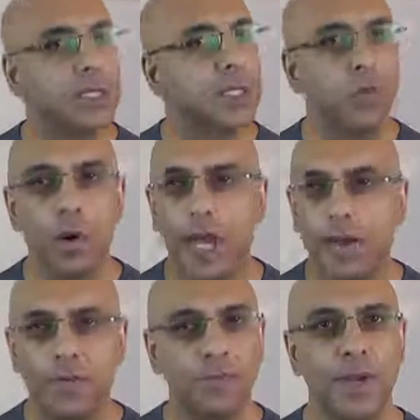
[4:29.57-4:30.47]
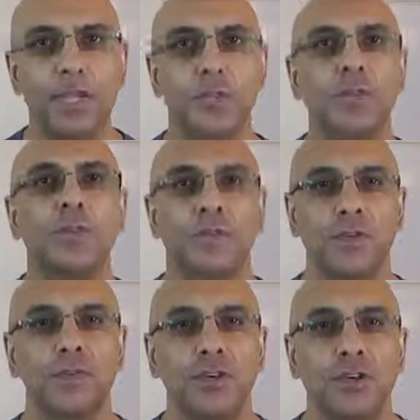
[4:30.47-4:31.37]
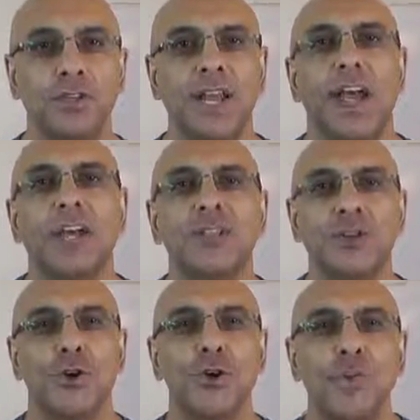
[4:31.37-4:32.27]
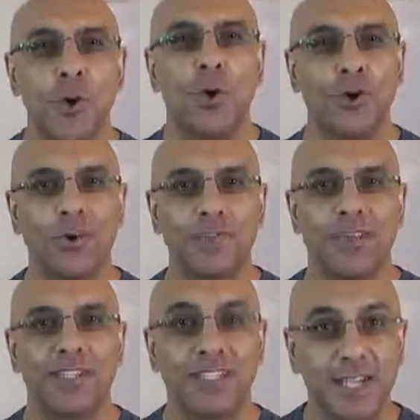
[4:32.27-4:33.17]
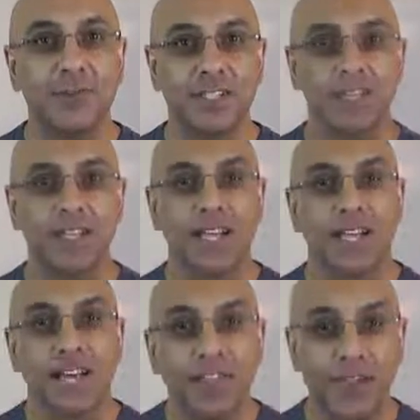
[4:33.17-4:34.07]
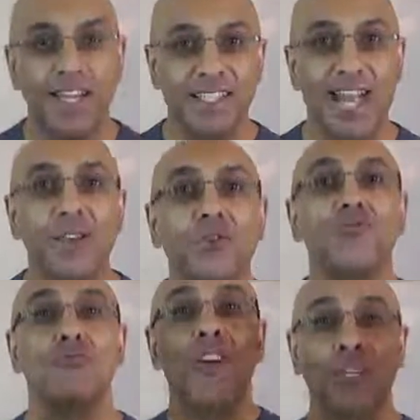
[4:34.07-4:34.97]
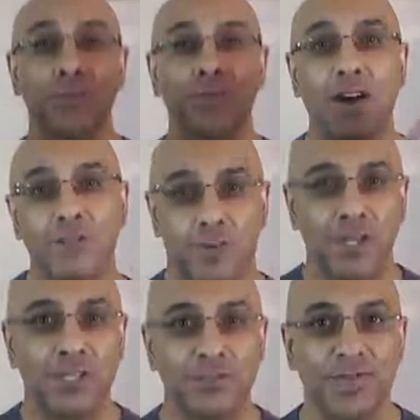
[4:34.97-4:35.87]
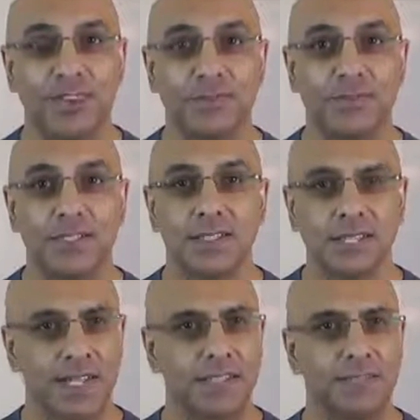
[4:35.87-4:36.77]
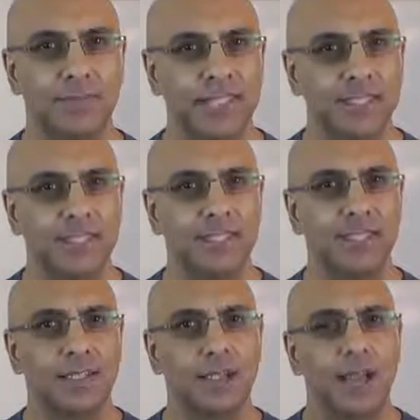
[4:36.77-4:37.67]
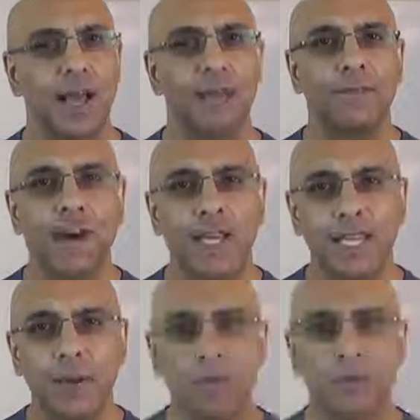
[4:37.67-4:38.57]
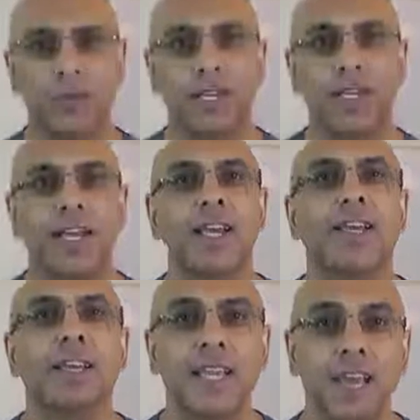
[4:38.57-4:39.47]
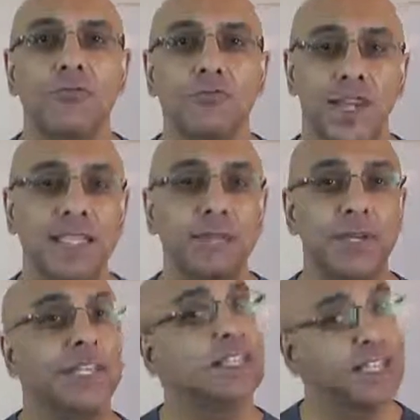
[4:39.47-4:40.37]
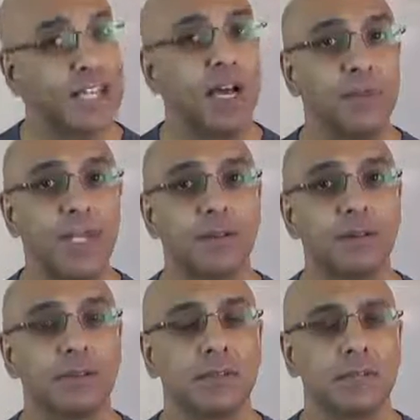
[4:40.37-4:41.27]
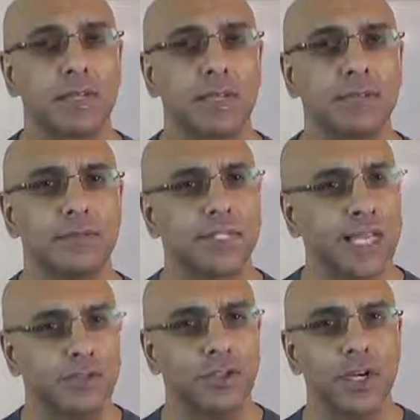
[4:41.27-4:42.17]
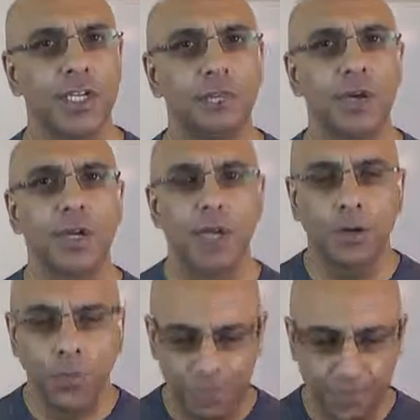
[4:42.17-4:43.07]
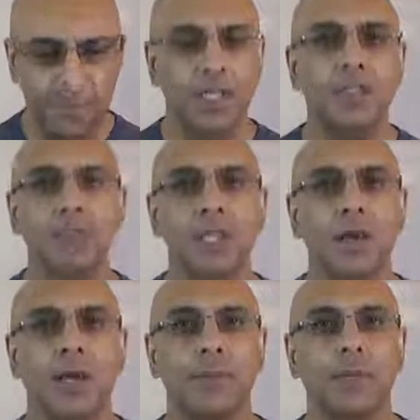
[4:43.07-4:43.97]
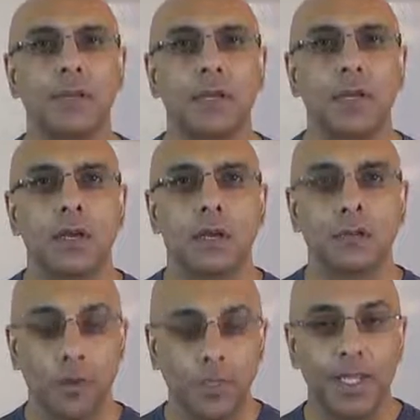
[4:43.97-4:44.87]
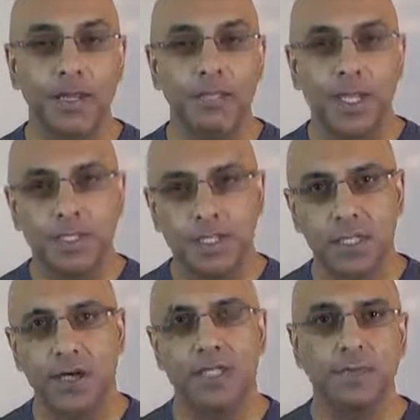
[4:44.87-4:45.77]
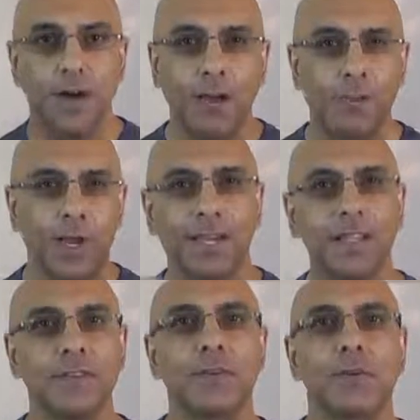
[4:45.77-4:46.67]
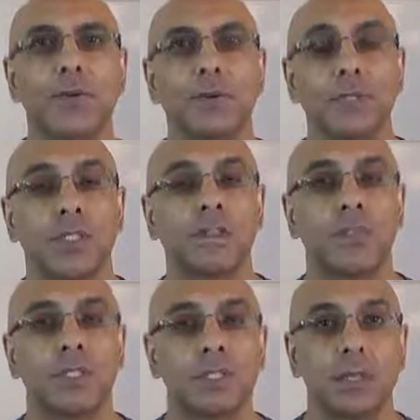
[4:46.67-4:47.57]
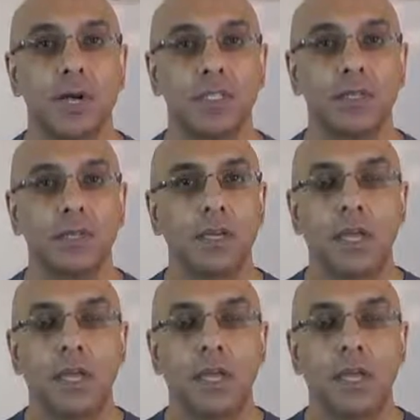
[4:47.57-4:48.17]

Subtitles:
So whatever makes you feel good, do more of it. Seriously, that's how you raise your vibrational levels. Okay, make sense? And finally, number three, get ready because it's coming. Okay, sounds strange, but once you've done some alignment of your beliefs and started to vibrate at the frequency of your desires,